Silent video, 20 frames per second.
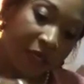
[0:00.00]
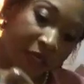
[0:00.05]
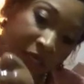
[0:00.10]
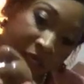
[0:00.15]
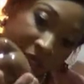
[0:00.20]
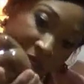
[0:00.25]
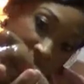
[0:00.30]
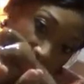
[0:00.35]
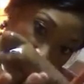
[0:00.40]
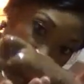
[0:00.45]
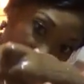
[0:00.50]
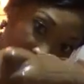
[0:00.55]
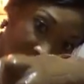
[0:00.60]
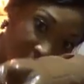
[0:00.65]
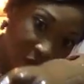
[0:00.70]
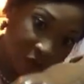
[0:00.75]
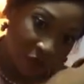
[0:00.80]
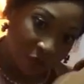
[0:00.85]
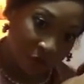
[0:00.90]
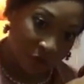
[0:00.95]
the entire
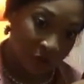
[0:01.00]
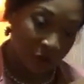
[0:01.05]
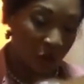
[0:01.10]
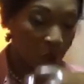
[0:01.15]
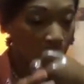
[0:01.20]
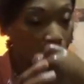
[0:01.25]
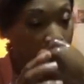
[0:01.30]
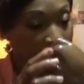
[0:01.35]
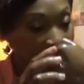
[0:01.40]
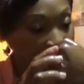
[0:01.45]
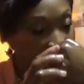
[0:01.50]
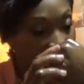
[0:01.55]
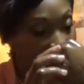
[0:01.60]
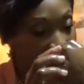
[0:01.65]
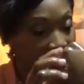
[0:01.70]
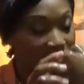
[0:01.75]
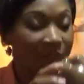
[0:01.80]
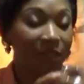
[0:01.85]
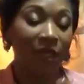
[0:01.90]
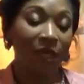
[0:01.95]
bottle is
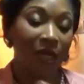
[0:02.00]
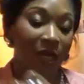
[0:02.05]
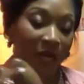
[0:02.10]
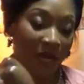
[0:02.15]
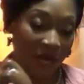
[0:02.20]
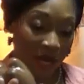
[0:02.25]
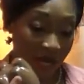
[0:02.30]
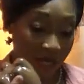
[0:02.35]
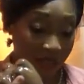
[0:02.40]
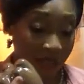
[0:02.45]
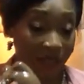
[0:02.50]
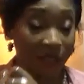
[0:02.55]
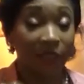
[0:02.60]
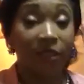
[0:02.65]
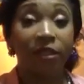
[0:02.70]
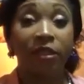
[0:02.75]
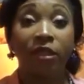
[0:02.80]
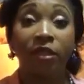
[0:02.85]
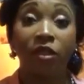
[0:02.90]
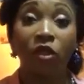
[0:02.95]
coated, and
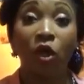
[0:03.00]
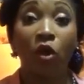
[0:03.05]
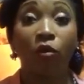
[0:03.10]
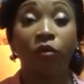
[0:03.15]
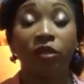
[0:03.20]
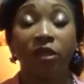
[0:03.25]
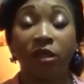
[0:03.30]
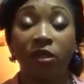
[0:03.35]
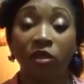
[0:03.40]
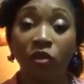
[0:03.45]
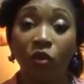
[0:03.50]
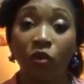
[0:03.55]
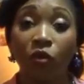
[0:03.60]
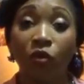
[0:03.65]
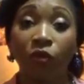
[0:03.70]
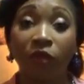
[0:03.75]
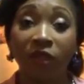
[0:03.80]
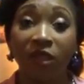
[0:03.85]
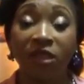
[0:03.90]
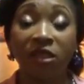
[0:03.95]
this is coated.
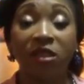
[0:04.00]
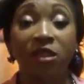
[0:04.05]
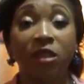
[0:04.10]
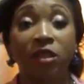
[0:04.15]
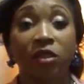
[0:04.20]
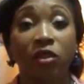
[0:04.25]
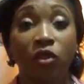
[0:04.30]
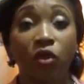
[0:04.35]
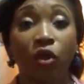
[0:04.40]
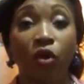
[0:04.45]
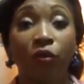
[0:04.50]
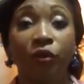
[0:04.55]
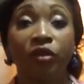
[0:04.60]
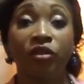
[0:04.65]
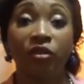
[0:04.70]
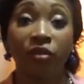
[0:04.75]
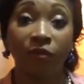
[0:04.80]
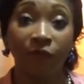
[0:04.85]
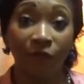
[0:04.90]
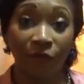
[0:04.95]
So this needs to go
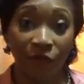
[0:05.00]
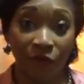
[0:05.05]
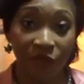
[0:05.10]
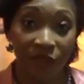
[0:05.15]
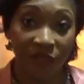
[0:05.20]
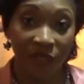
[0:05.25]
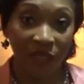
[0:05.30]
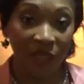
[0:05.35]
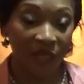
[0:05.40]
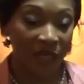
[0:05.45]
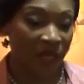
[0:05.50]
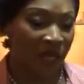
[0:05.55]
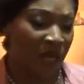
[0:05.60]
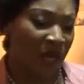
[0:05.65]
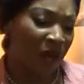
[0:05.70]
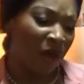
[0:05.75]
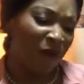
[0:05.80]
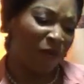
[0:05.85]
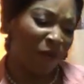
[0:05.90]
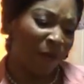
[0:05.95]
into the freezer
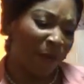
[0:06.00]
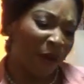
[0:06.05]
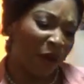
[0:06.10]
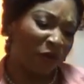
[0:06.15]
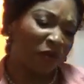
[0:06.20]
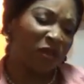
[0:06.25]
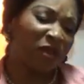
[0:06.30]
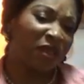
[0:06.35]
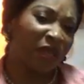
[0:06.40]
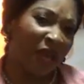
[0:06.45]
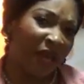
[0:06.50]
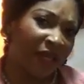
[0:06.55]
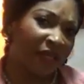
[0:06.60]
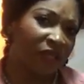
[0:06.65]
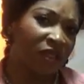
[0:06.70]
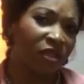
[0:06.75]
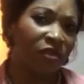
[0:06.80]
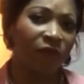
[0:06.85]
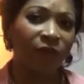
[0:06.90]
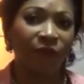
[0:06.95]
for about
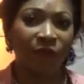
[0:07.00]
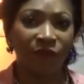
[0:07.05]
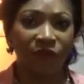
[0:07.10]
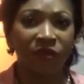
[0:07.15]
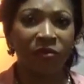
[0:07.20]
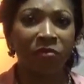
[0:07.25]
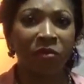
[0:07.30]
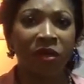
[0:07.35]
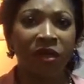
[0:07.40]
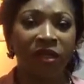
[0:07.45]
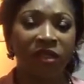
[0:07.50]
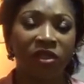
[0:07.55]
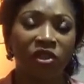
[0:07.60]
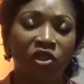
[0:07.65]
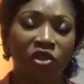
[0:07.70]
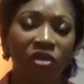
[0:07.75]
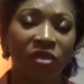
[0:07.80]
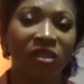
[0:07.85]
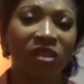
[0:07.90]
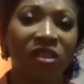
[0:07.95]
10 to 15
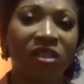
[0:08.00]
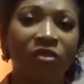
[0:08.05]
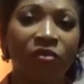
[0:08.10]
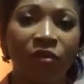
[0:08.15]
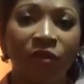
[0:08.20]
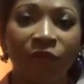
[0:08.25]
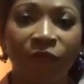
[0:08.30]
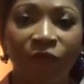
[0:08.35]
minutes, just till it